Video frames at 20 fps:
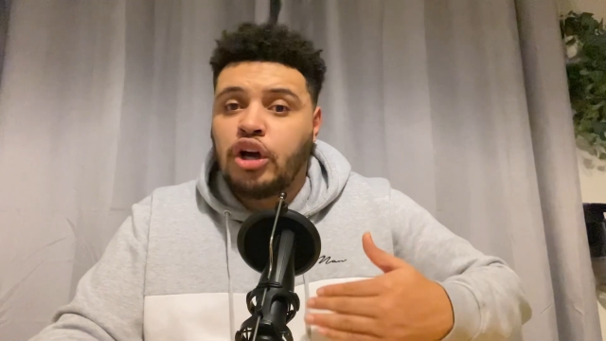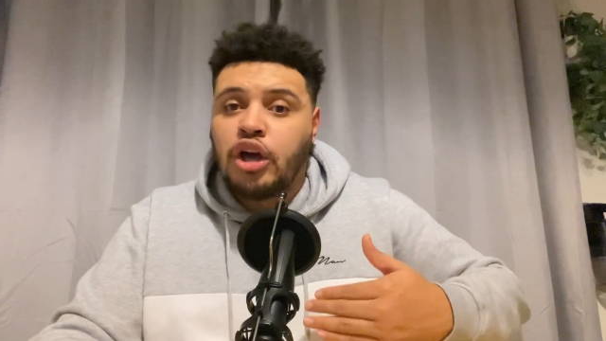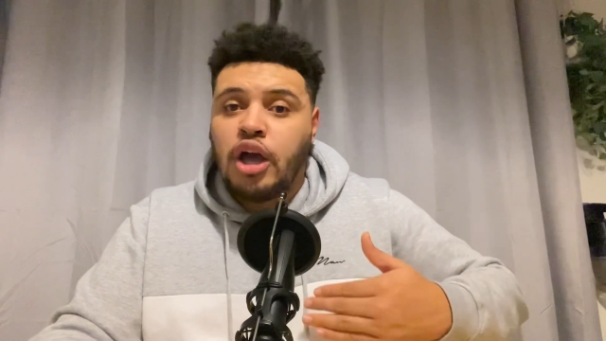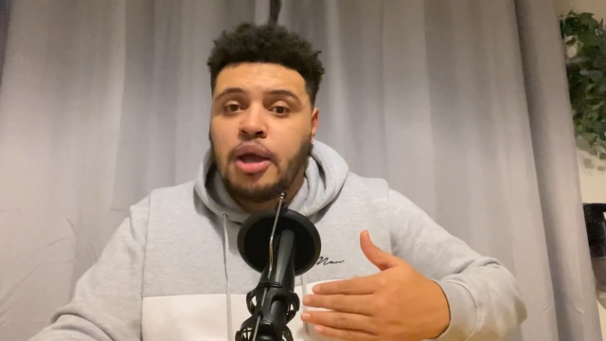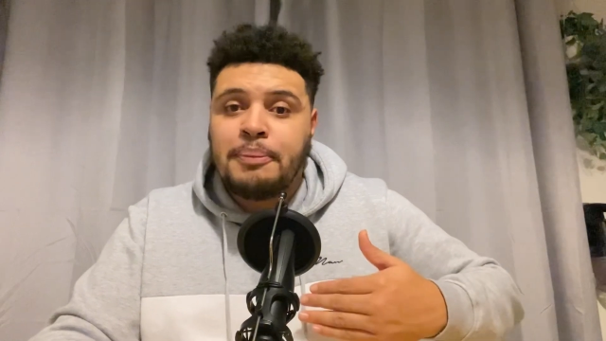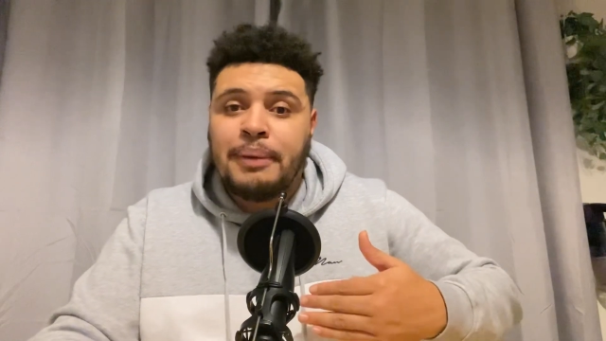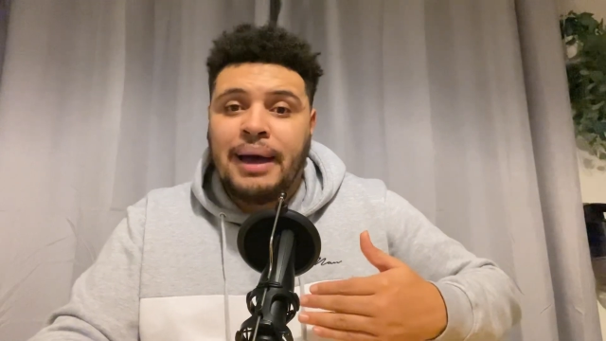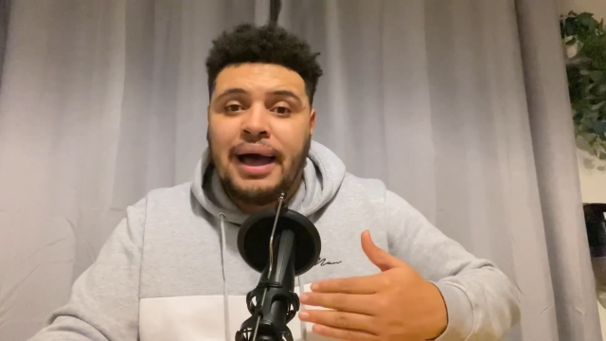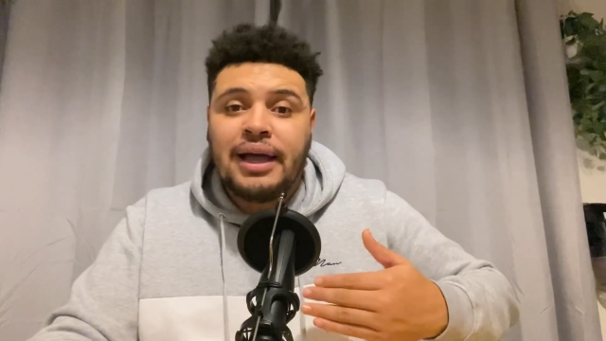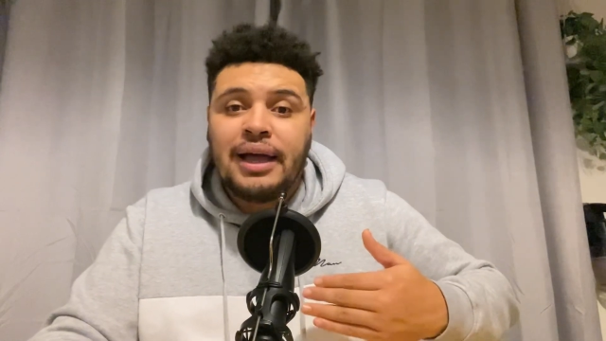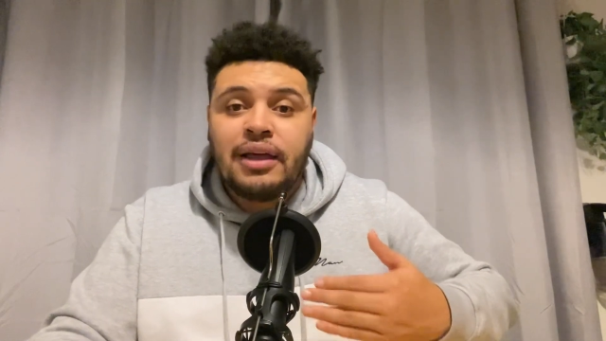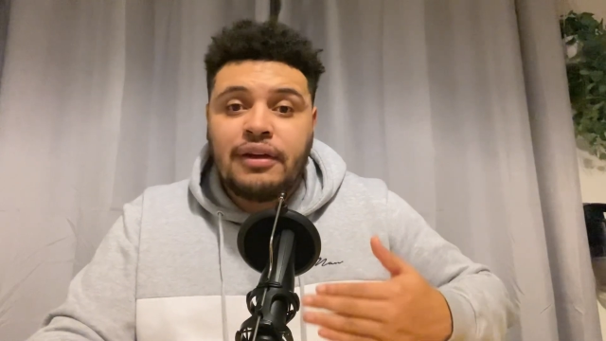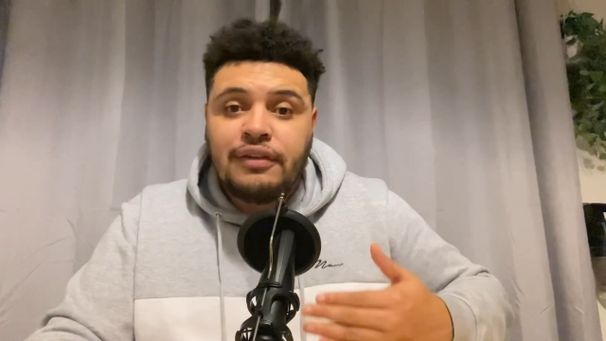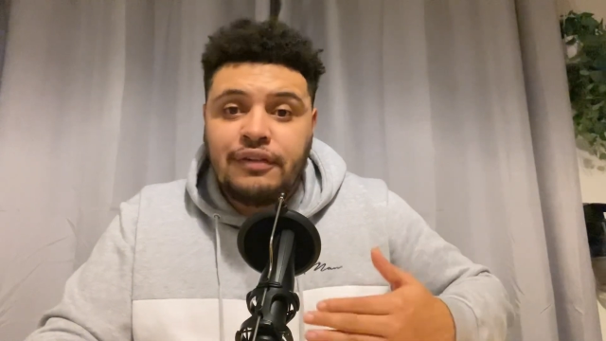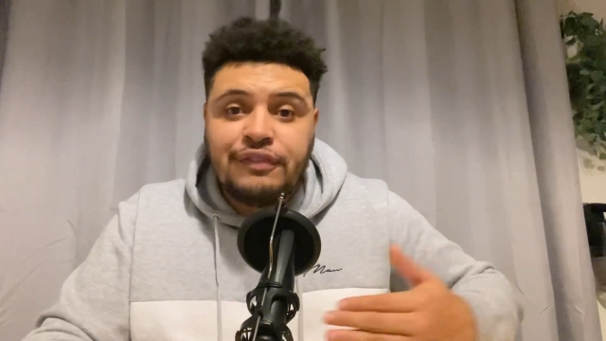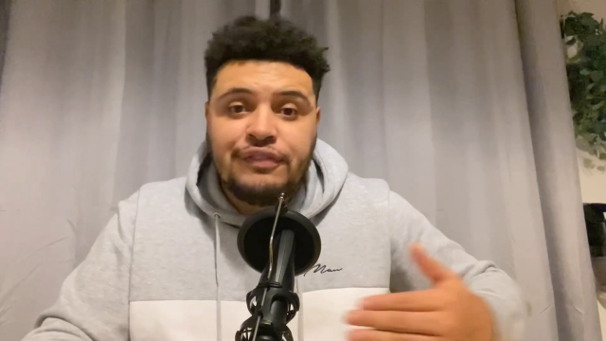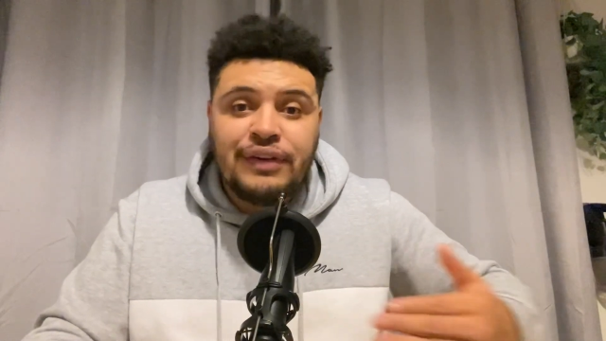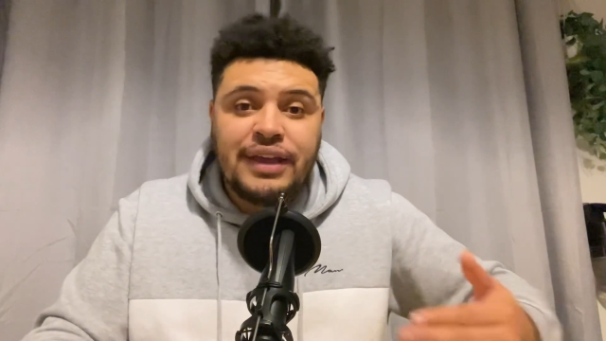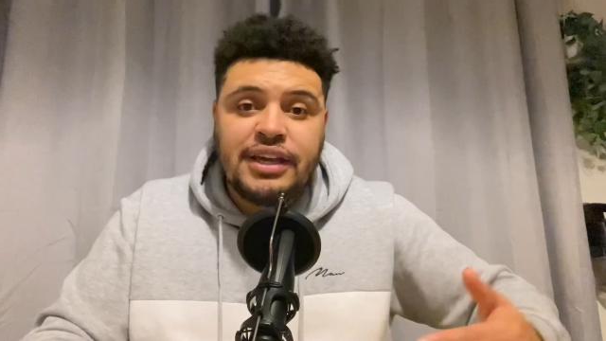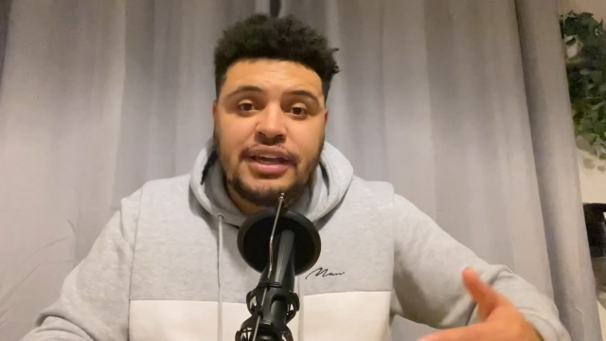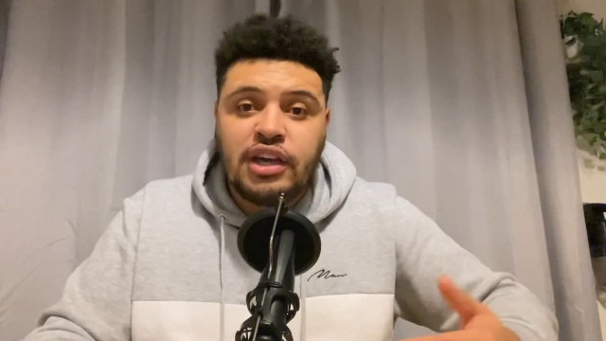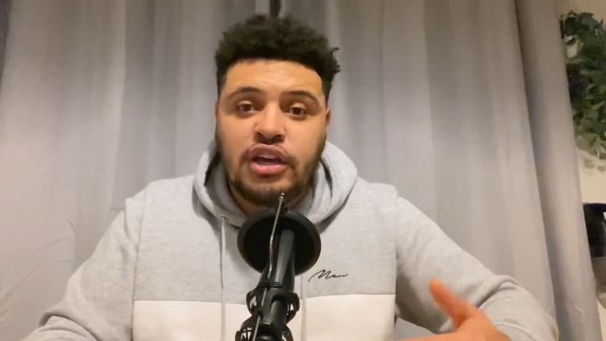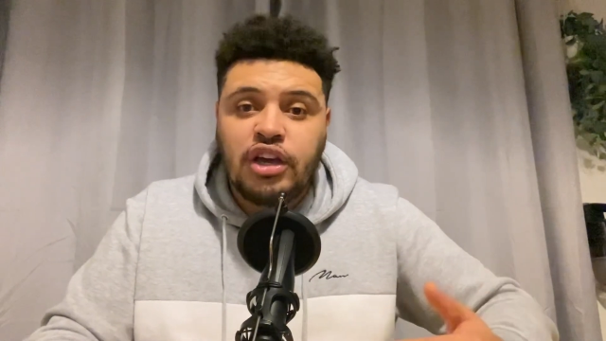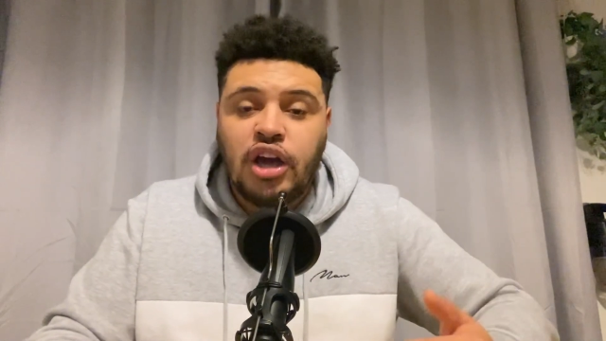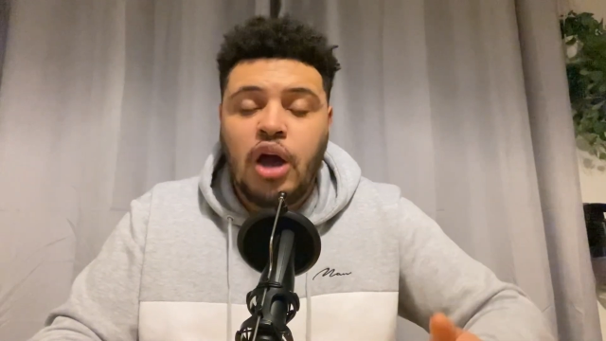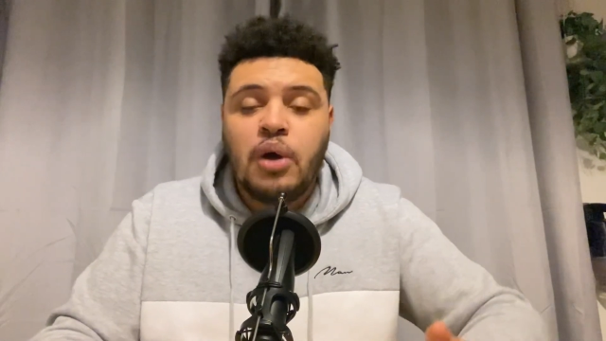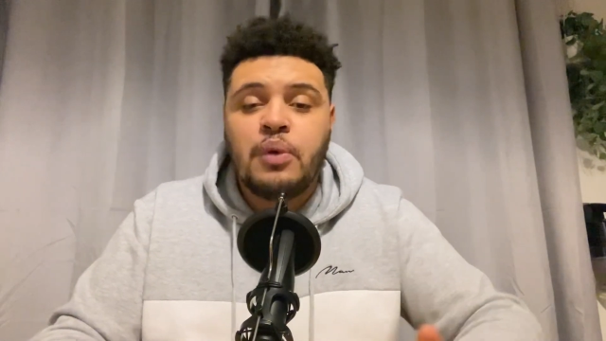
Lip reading: going back, fake and go.